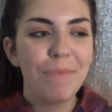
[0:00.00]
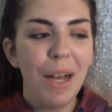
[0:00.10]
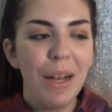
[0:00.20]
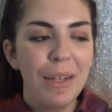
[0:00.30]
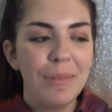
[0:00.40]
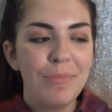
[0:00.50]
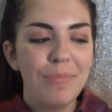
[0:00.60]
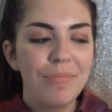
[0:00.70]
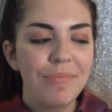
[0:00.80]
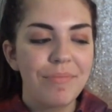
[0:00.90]

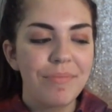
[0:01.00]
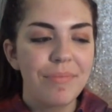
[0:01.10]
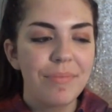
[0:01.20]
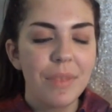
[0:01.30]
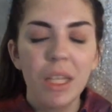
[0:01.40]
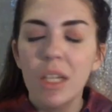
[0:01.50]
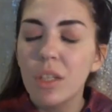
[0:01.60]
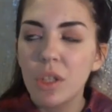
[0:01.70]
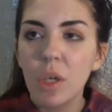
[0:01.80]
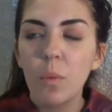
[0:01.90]
um,
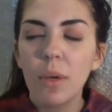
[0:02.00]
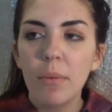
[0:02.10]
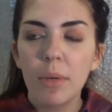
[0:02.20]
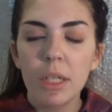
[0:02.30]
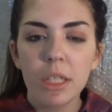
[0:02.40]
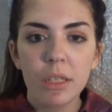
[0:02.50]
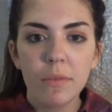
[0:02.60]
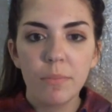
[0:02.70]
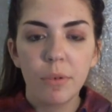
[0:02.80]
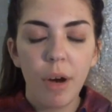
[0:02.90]
so we
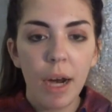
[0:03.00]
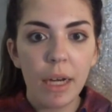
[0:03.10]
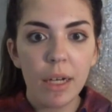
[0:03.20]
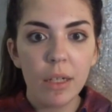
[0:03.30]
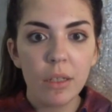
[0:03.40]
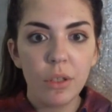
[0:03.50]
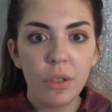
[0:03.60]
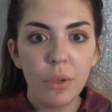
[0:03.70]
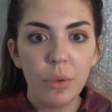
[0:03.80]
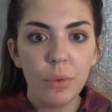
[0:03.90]
were prior
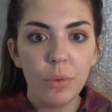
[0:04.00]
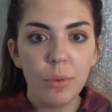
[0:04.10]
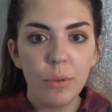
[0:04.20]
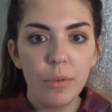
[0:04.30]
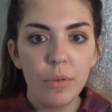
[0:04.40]
to